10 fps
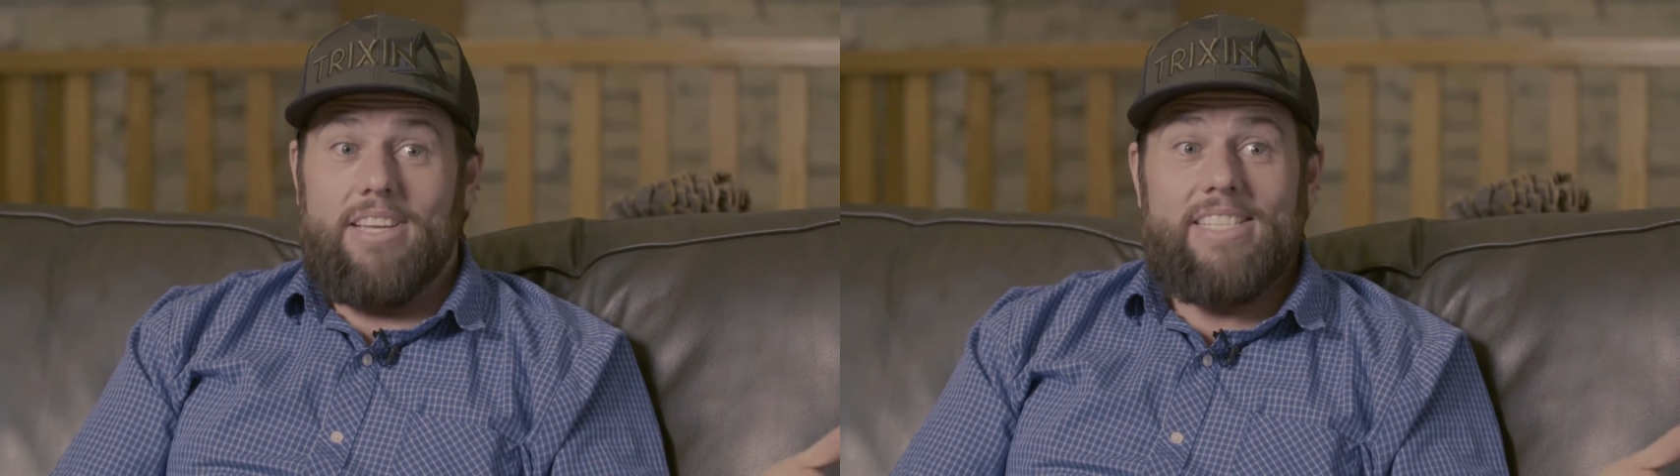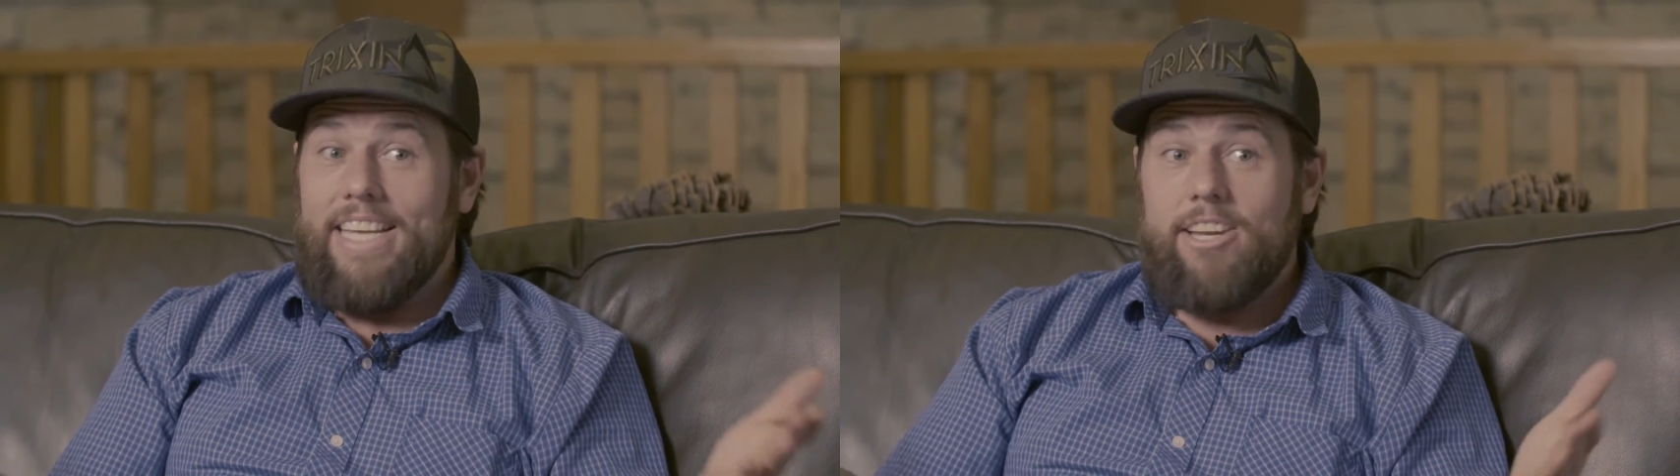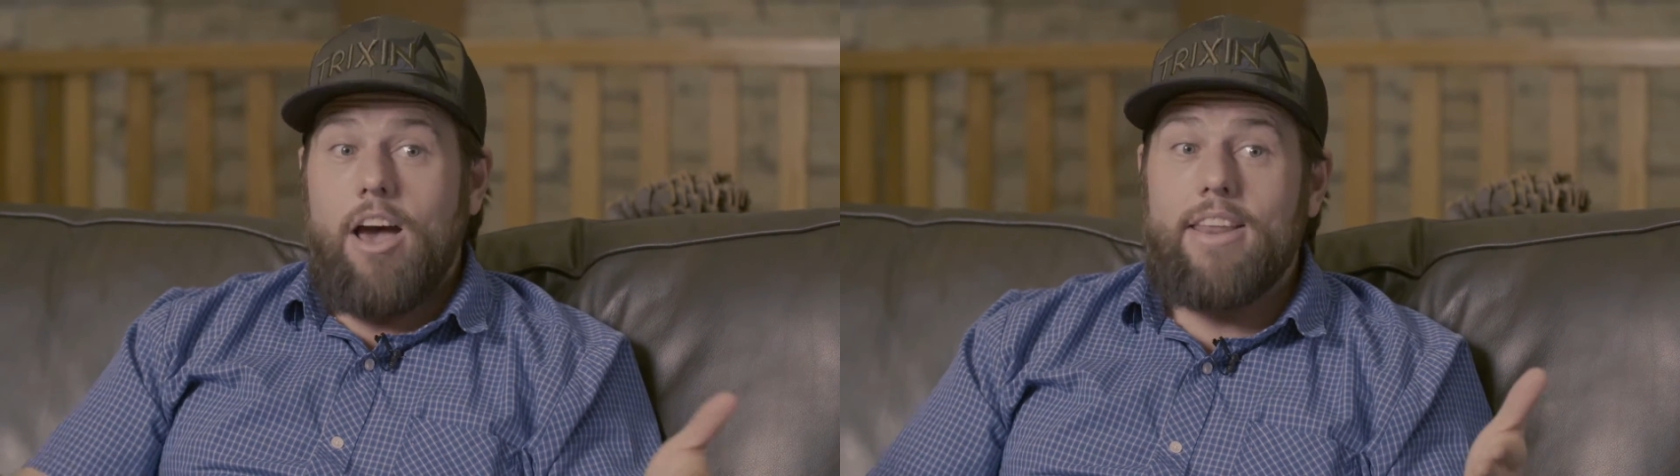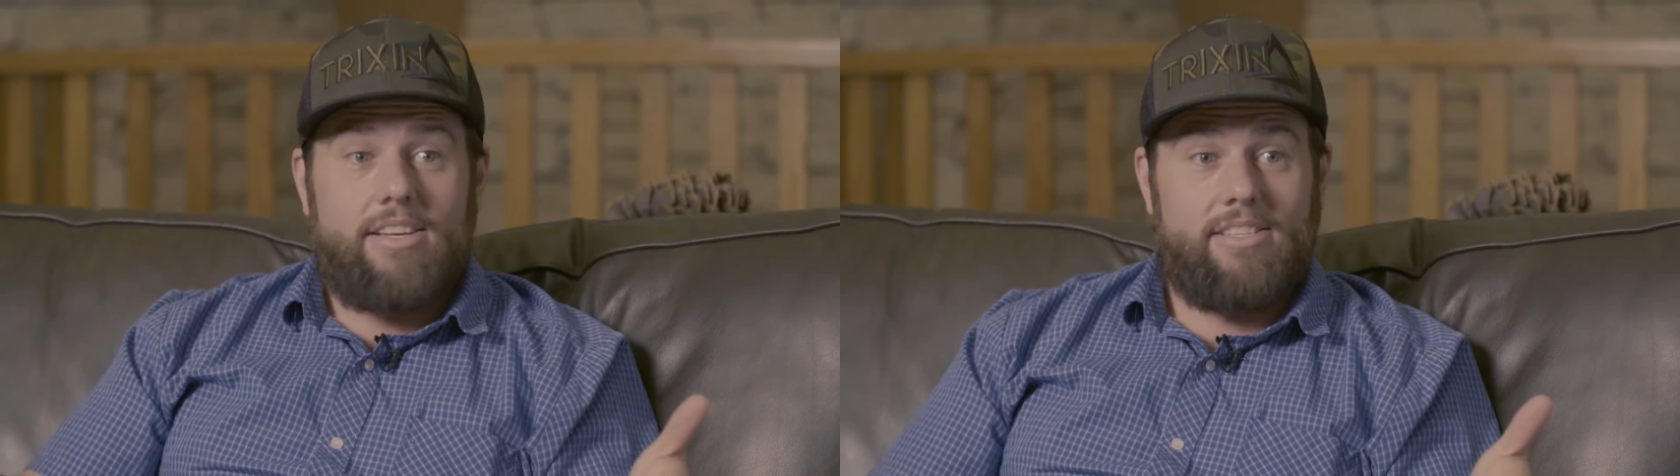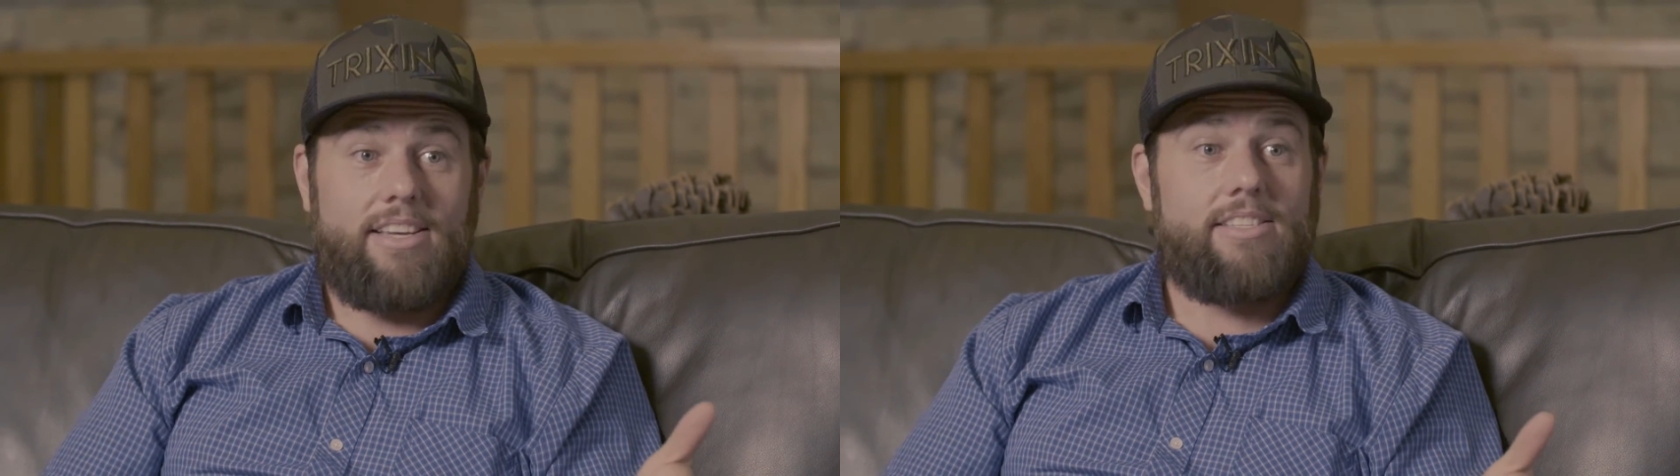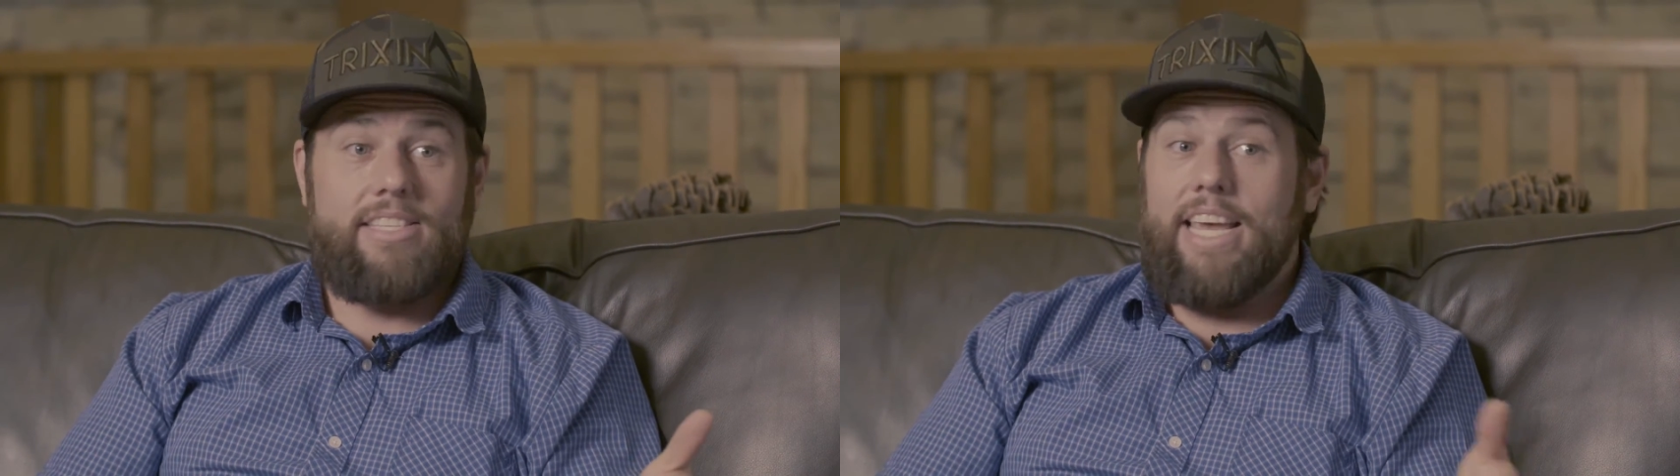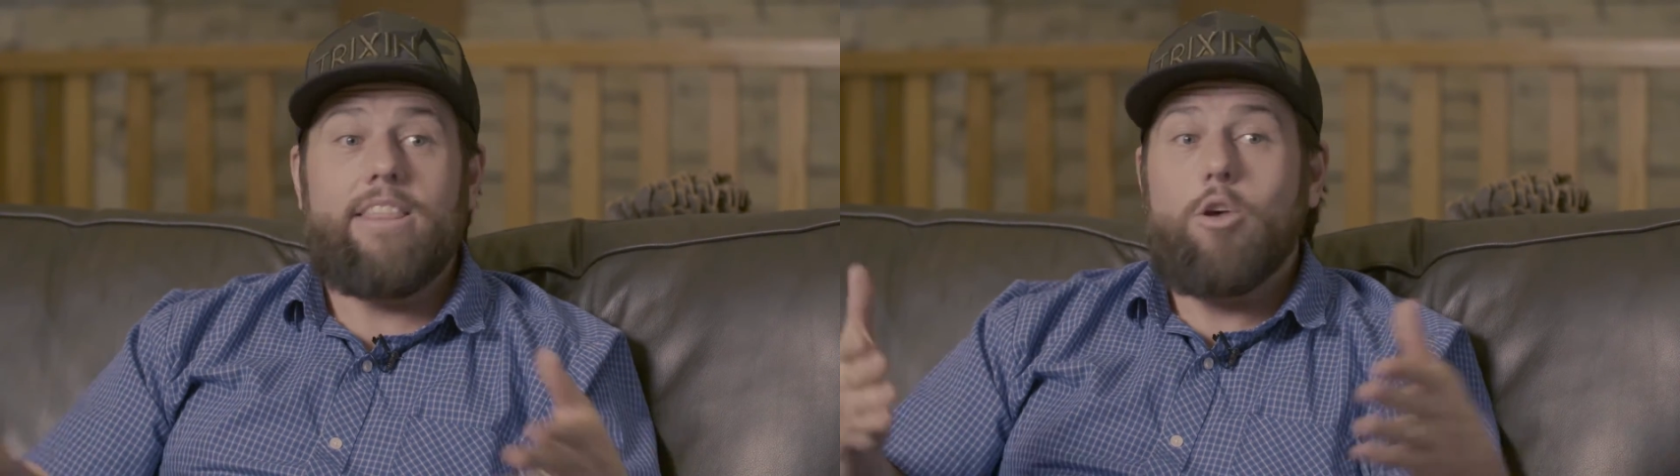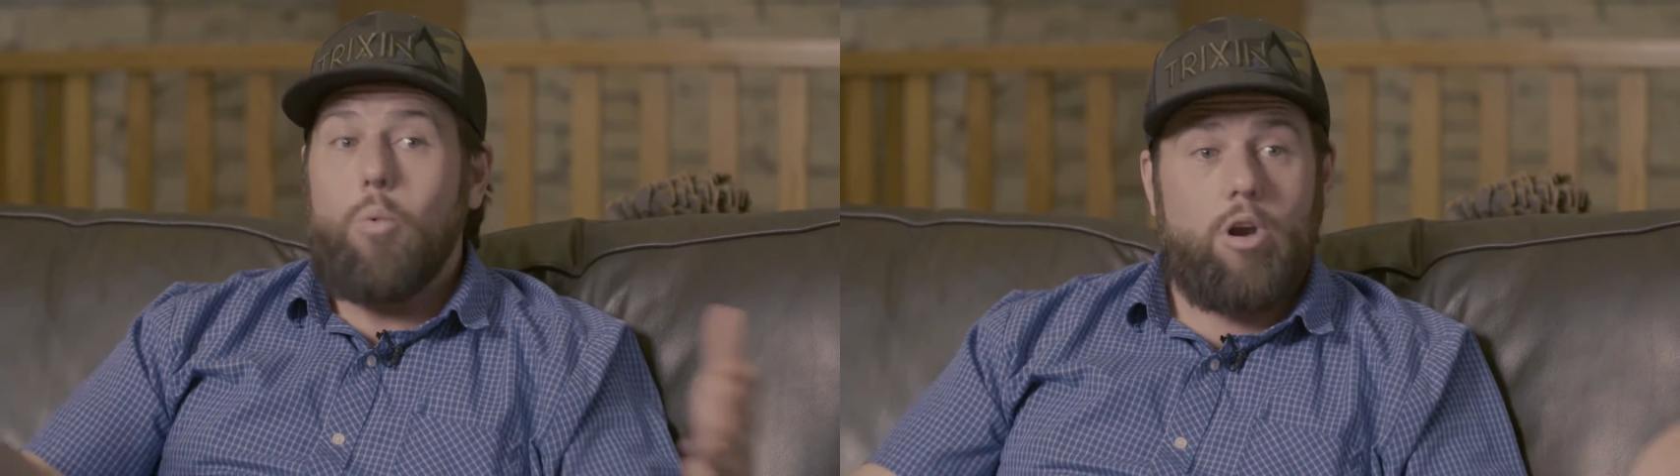that did not exist in the